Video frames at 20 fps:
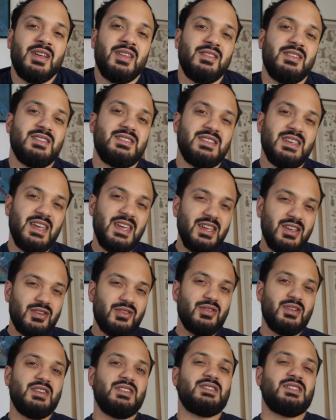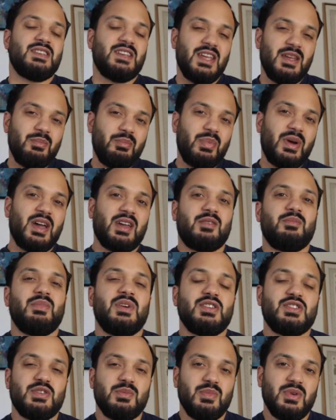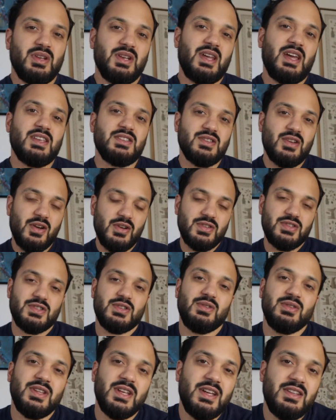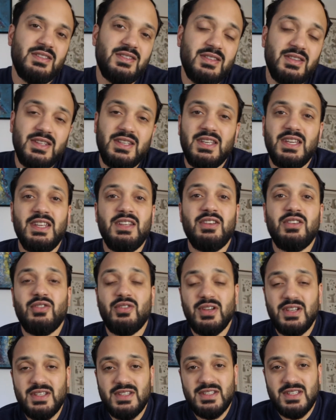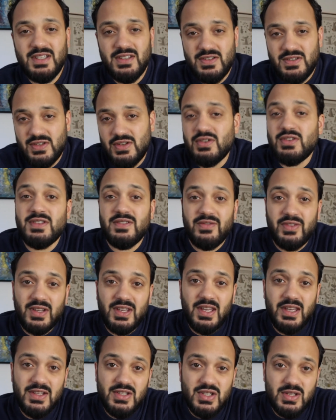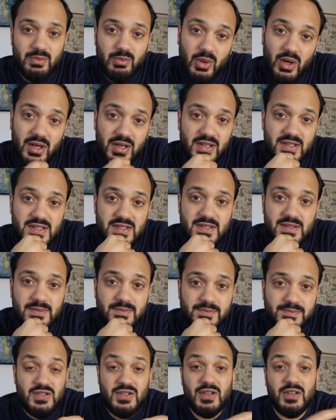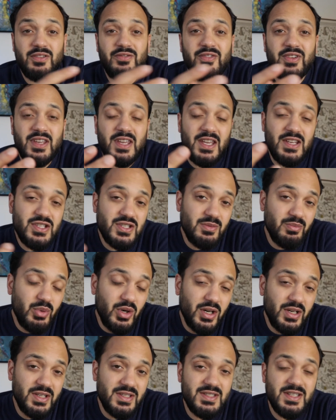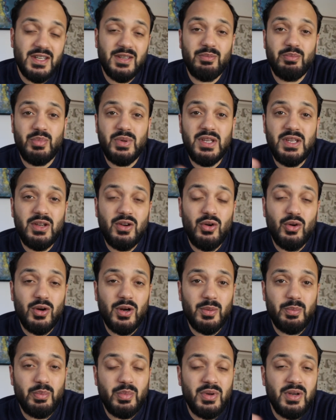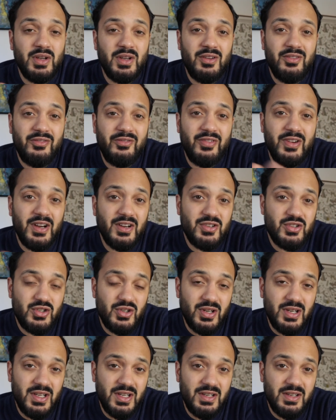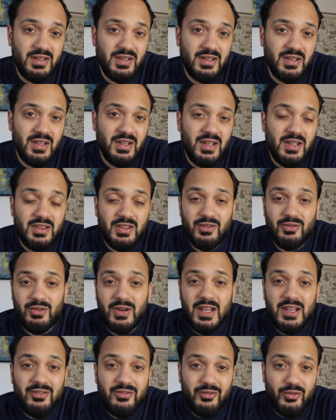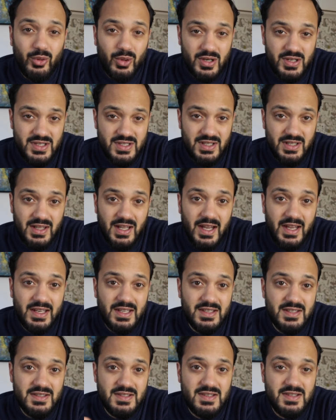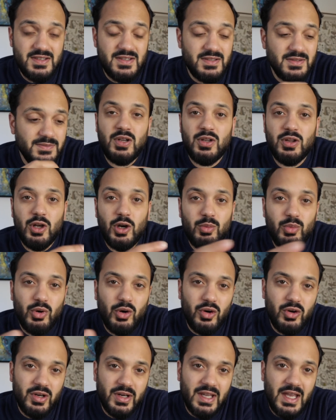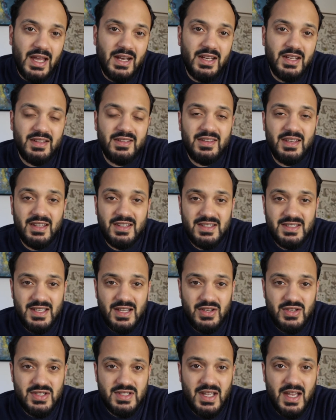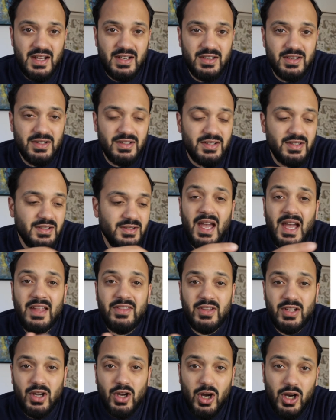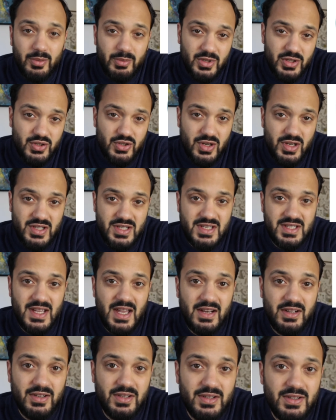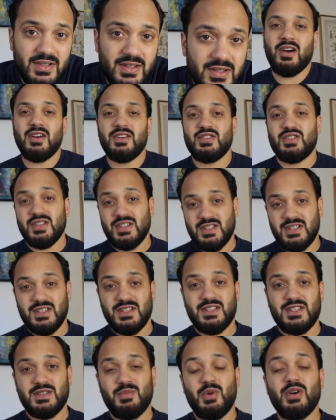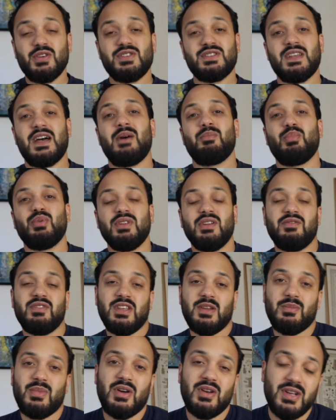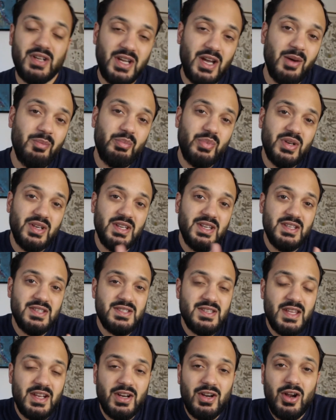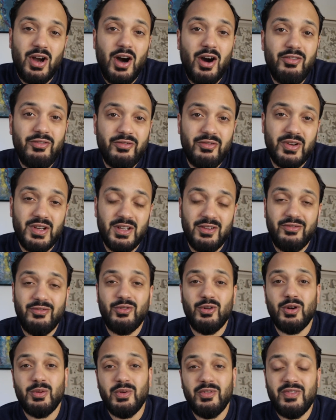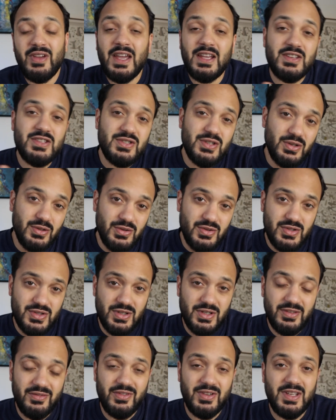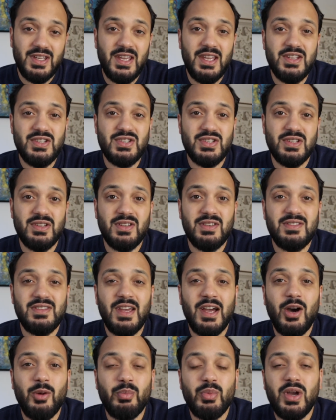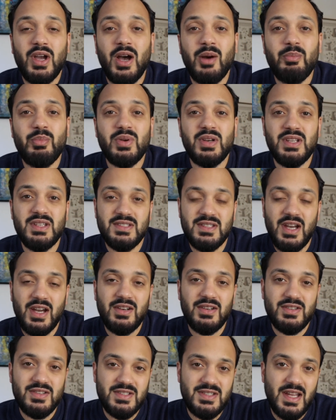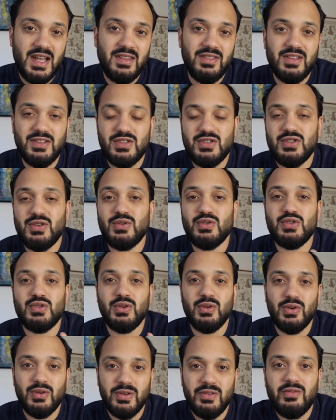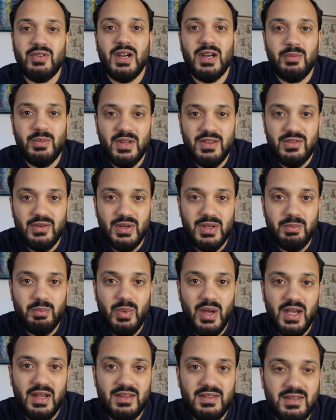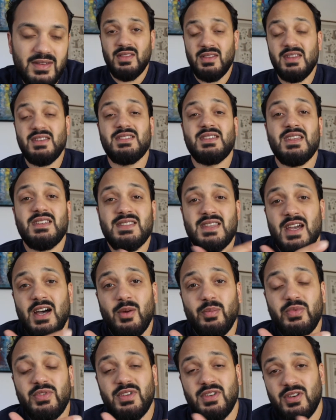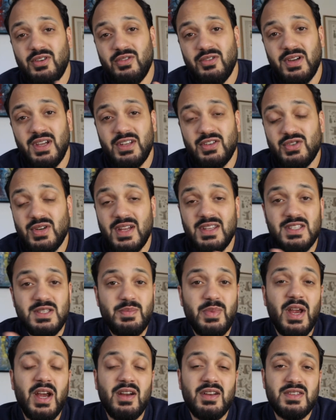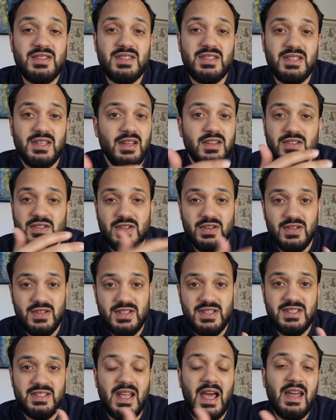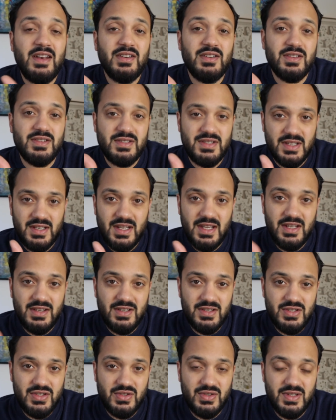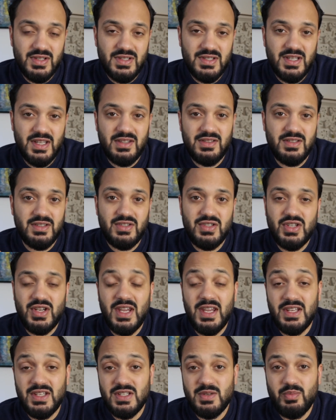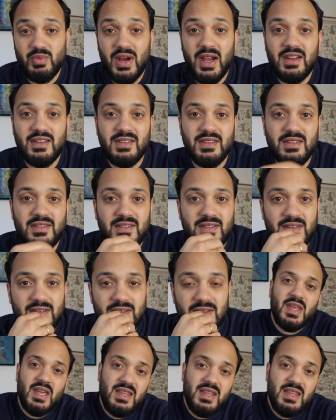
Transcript: This increase in impact measurement has also led to the increase in certification bodies. Certification bodies like B Corp, Fairtrade, the Rainforest Alliance, Global Organic Textile Standard, and the Carbon Trust Standard are just a small sample of the amount of companies that are offering a form of external certification to help companies understand their social or environmental impact. This has helped to create transparency and certain standards in industries and to change practice.